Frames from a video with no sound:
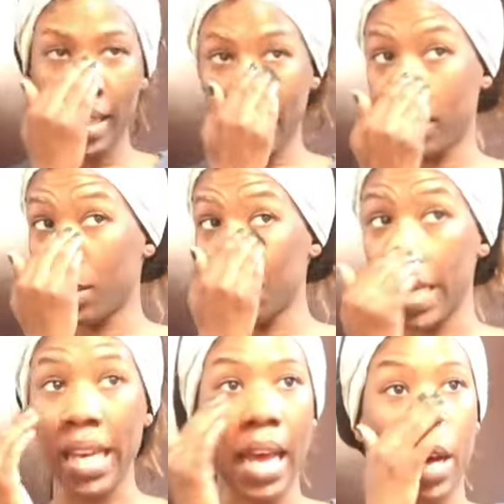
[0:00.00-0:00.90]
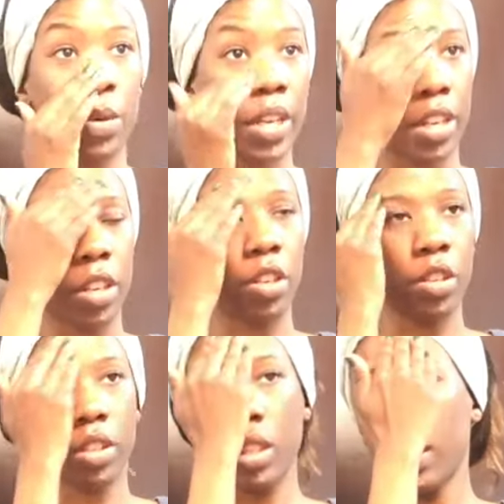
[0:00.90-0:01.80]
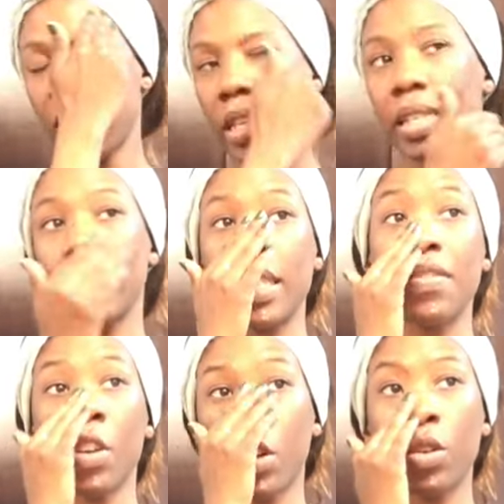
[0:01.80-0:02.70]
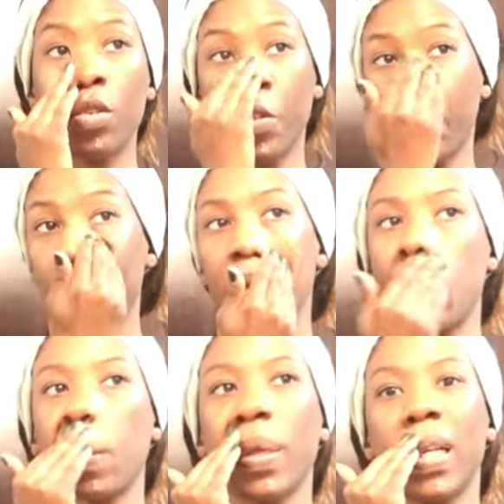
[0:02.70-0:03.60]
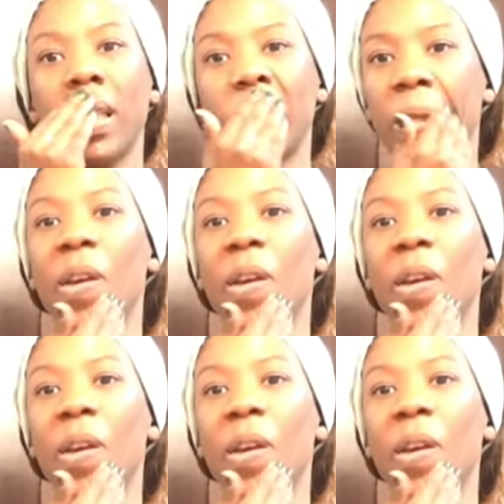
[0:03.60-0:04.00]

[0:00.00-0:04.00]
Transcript: it's me out here looking like Steve Urkel for me because